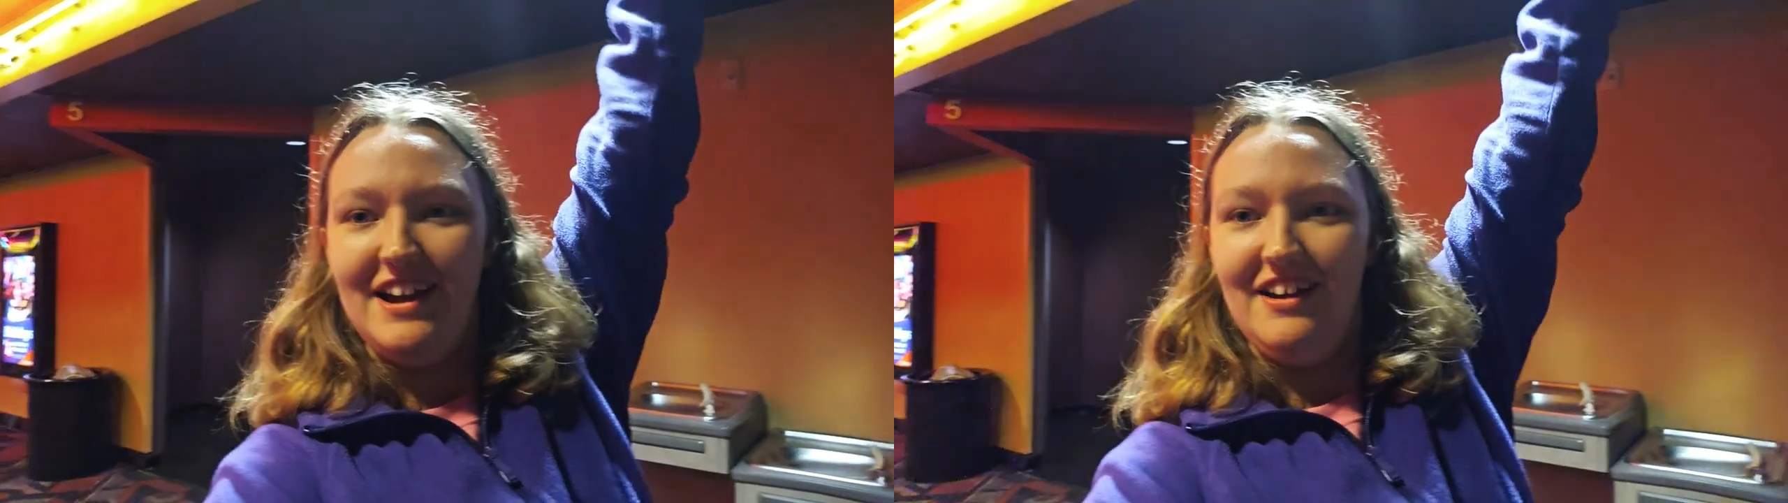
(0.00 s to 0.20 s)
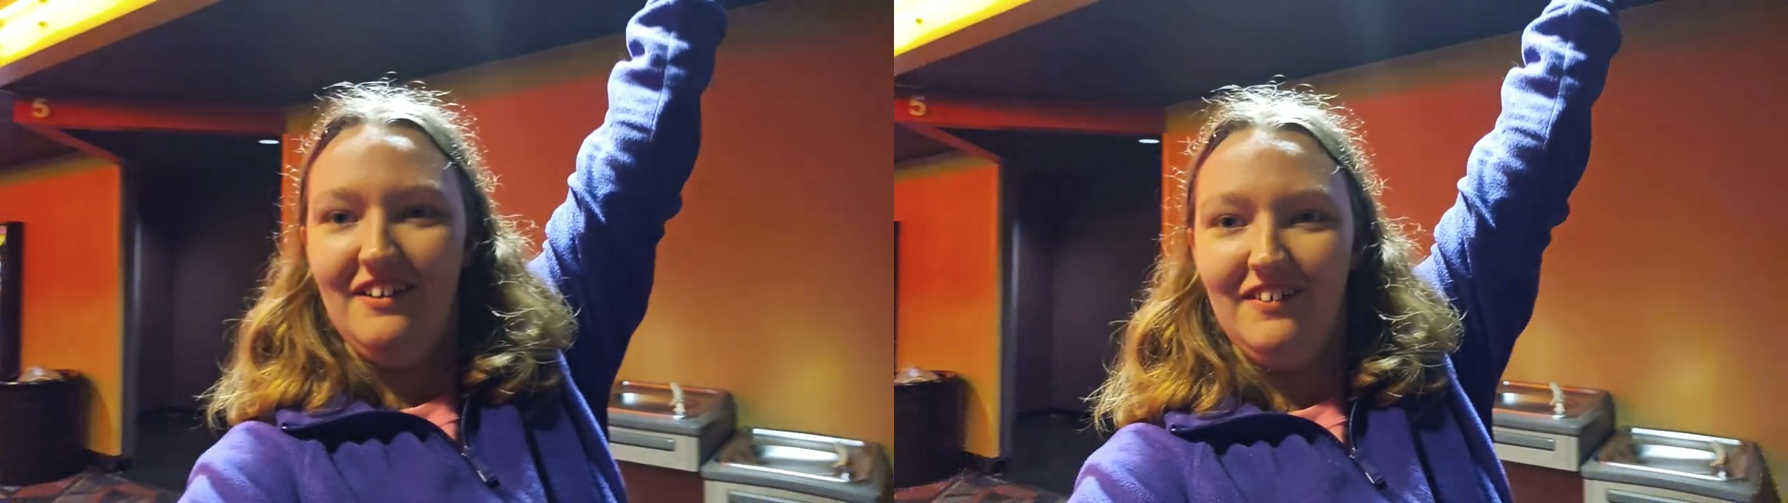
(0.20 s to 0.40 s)

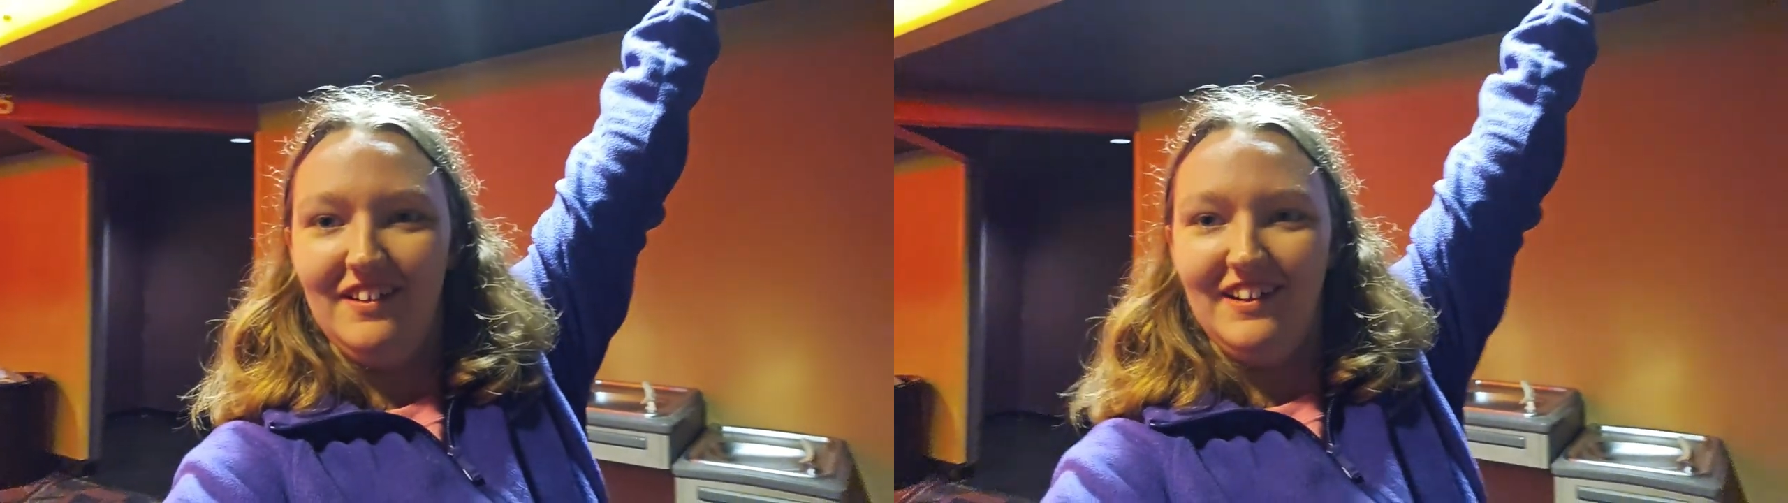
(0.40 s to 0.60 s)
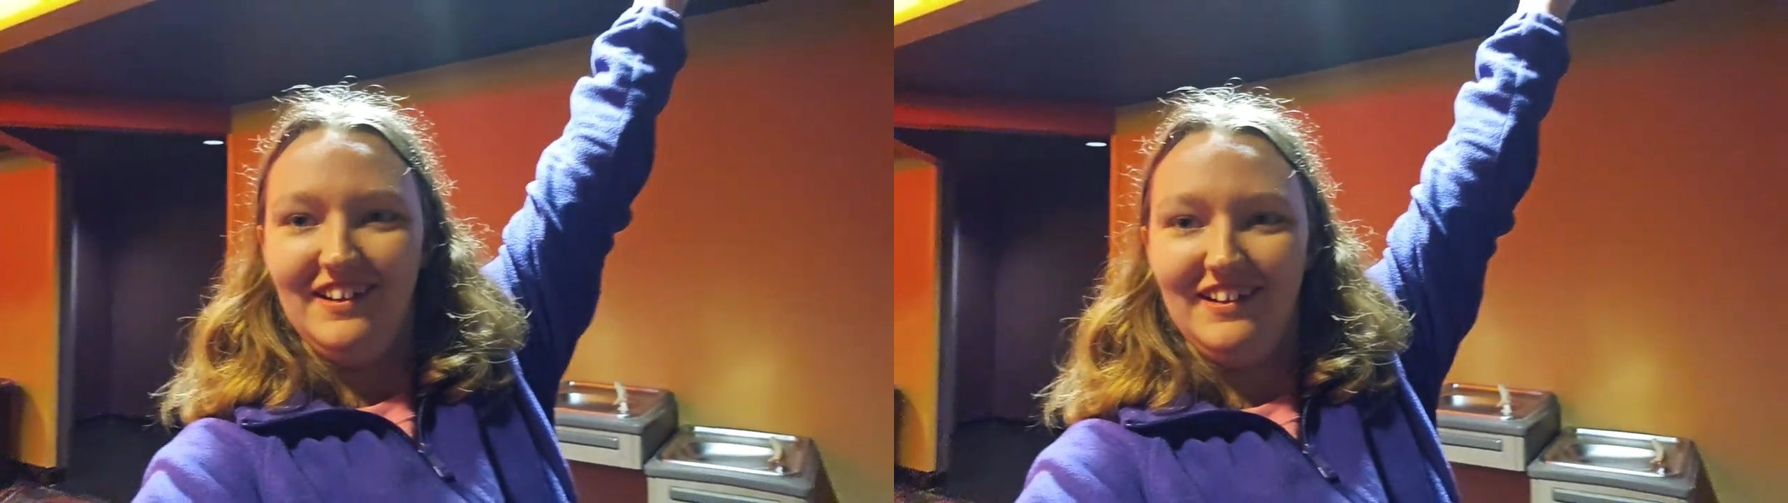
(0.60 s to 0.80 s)
All
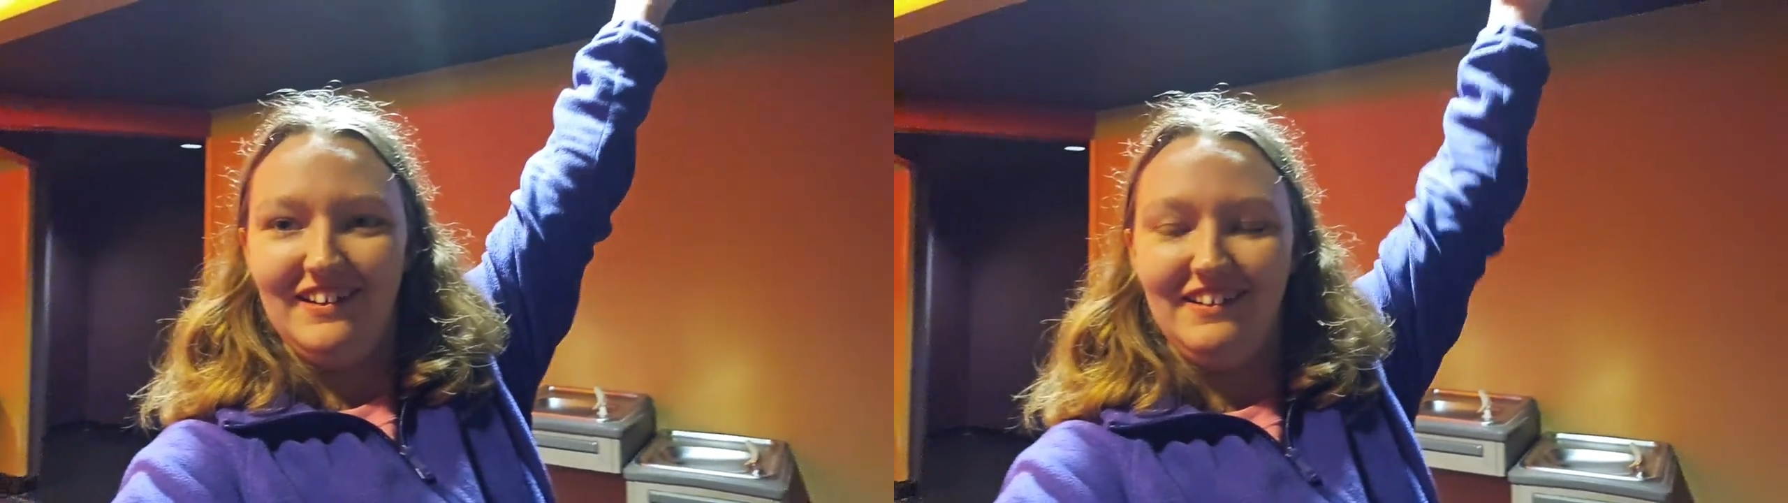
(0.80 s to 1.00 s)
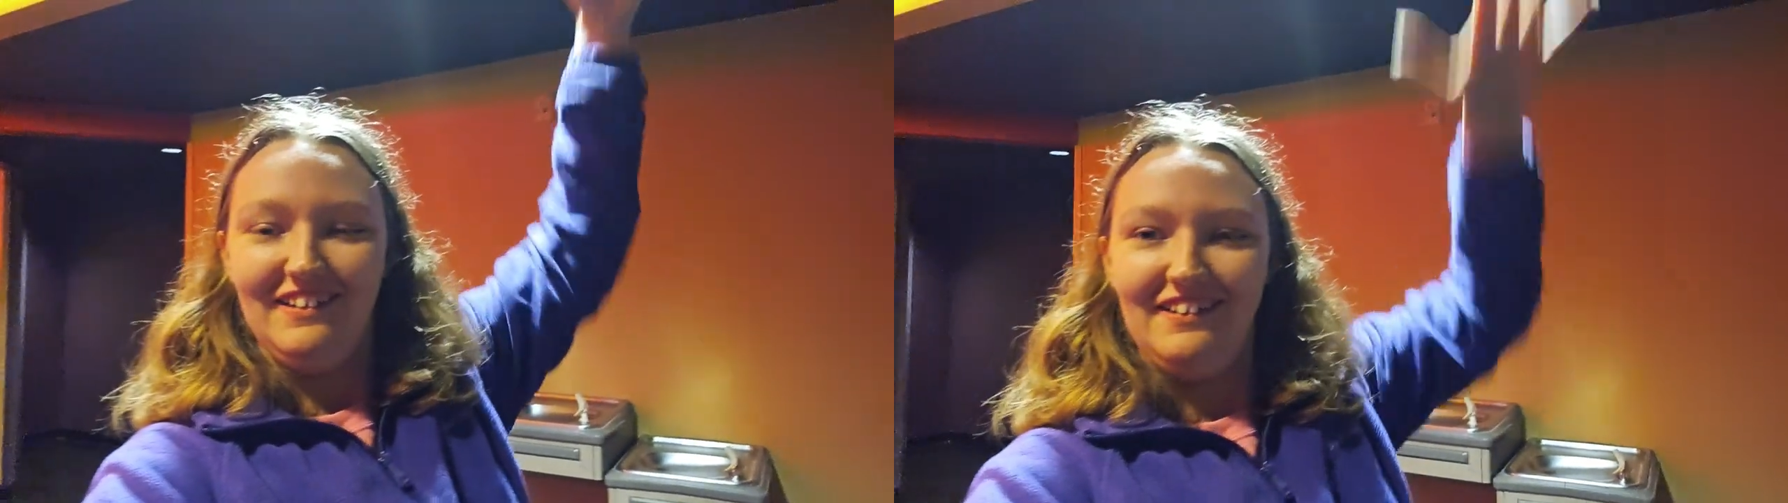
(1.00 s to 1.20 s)

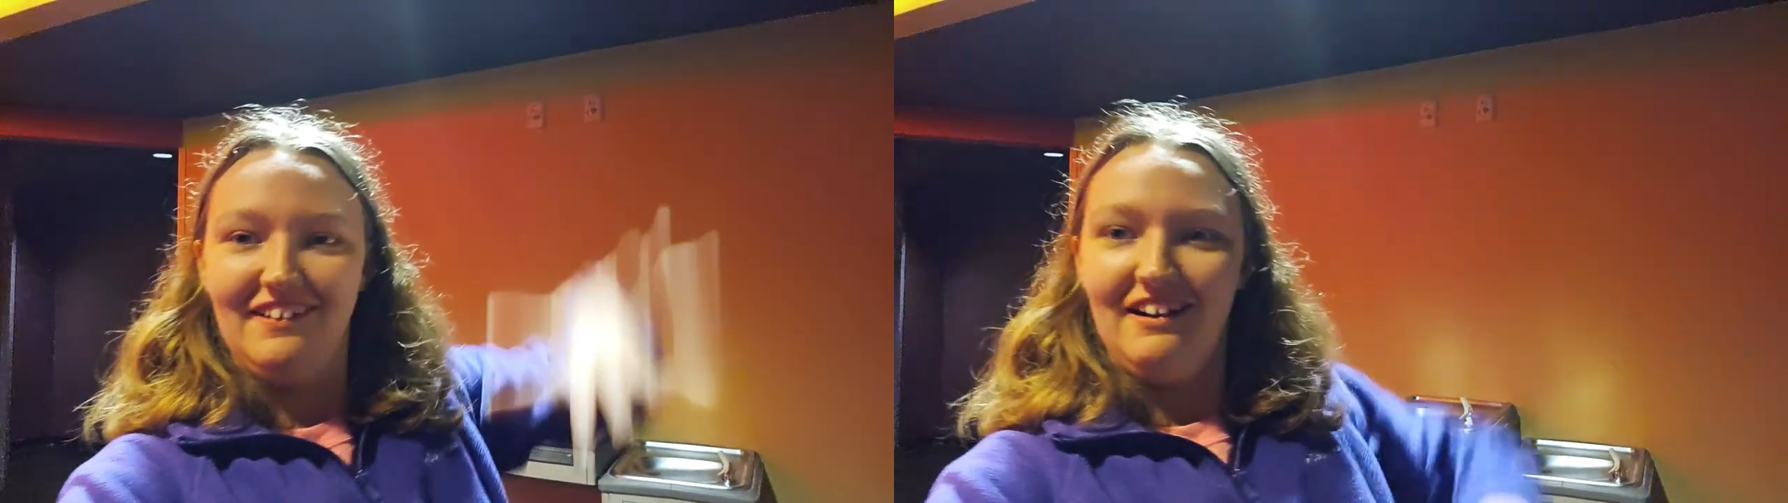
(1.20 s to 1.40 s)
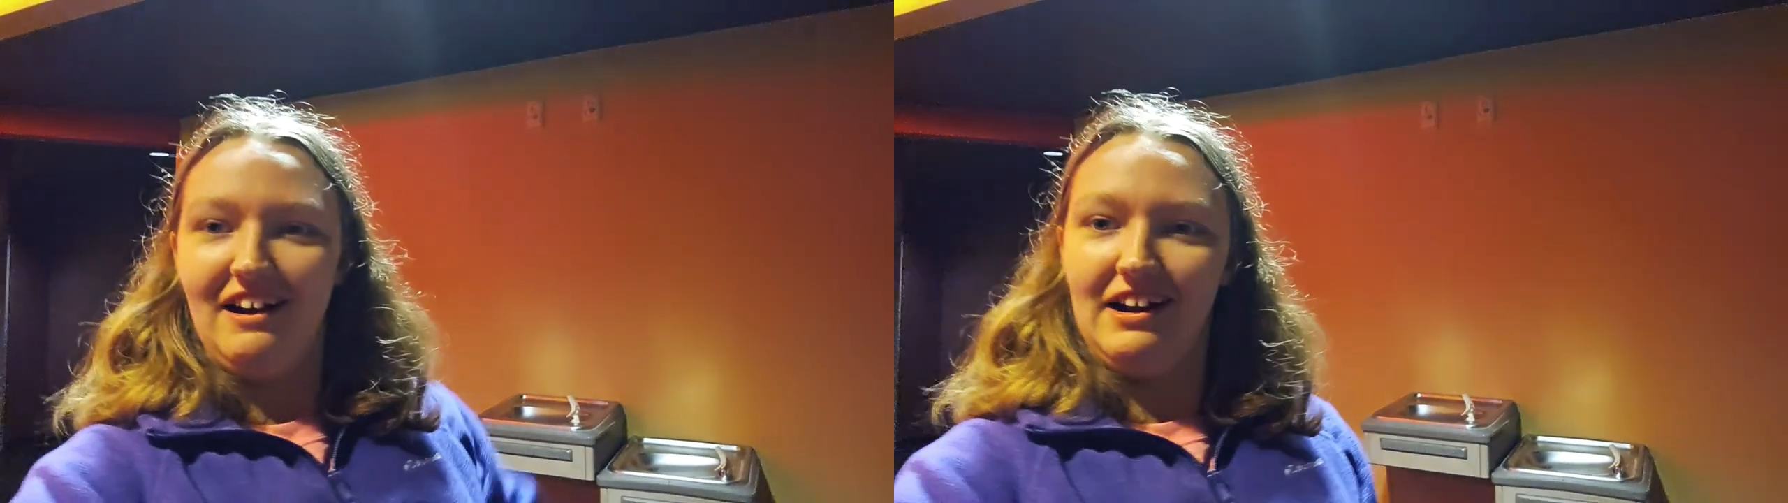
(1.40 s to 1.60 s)

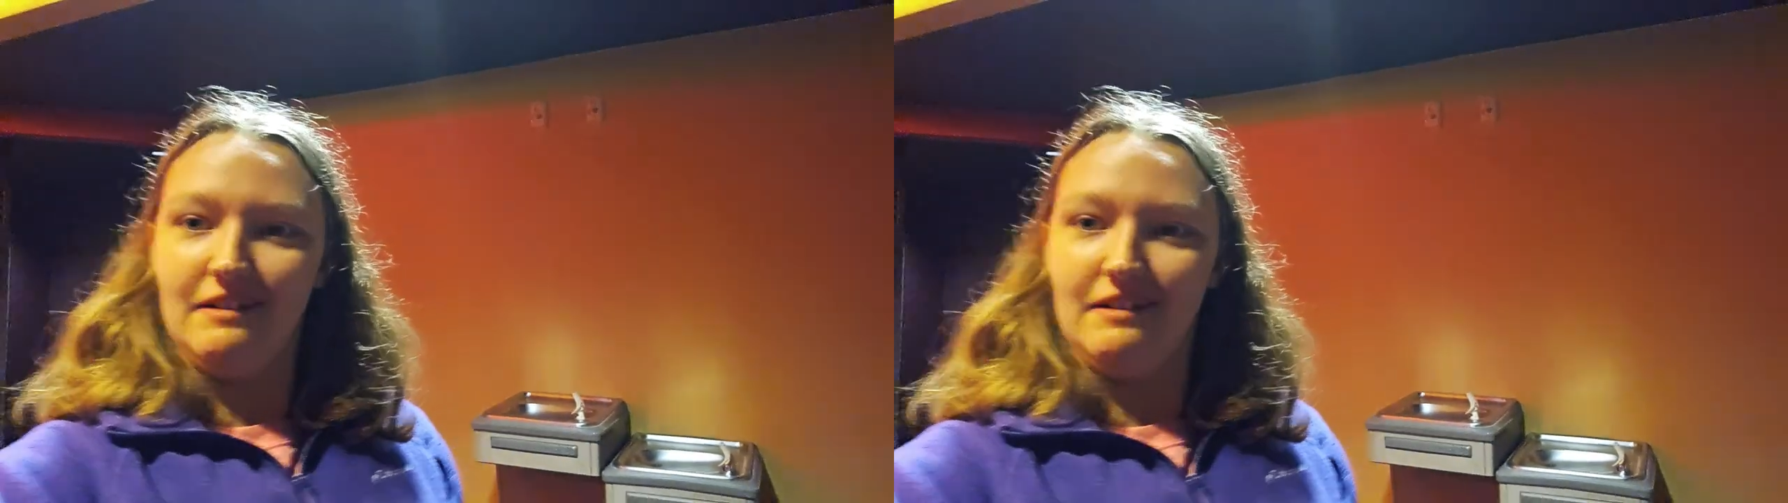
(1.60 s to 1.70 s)
right,